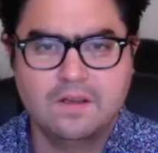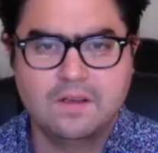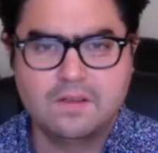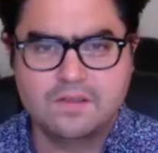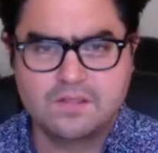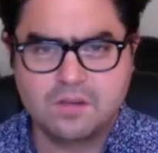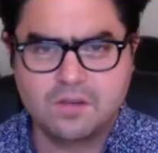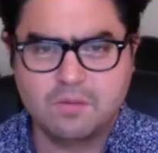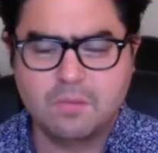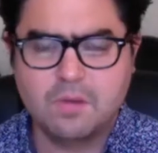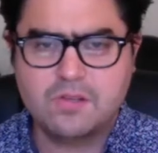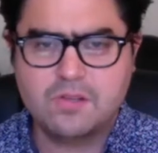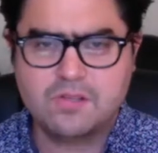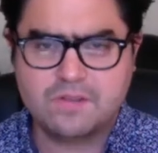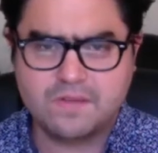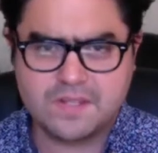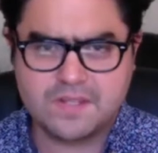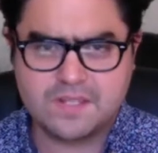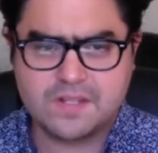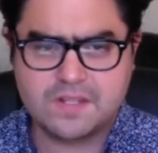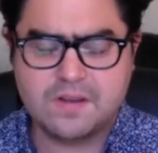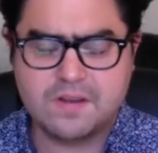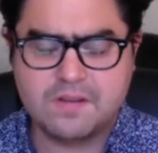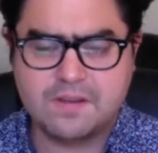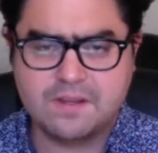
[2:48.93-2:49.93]
So most of us
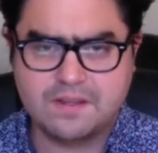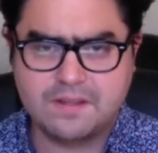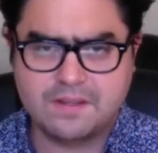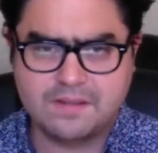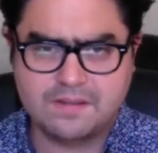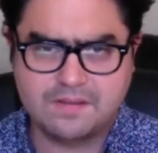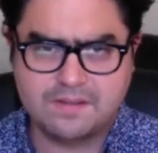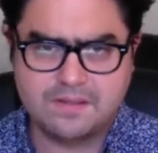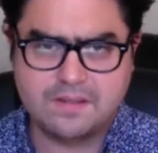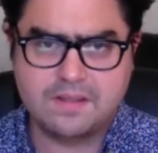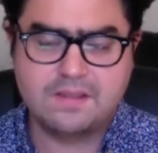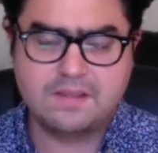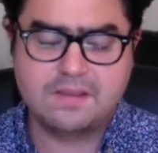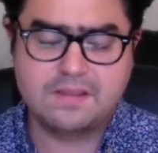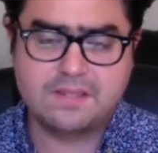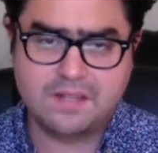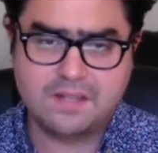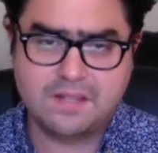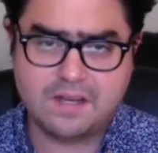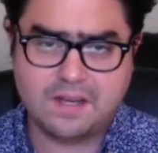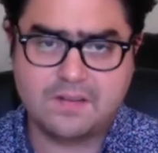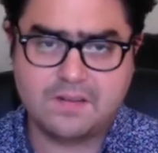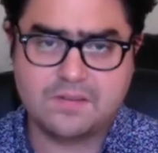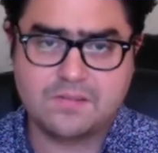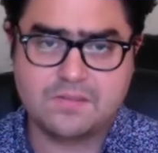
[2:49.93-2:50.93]
know that the
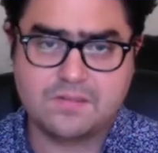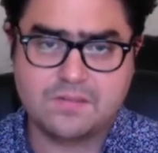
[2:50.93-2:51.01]
Dodgers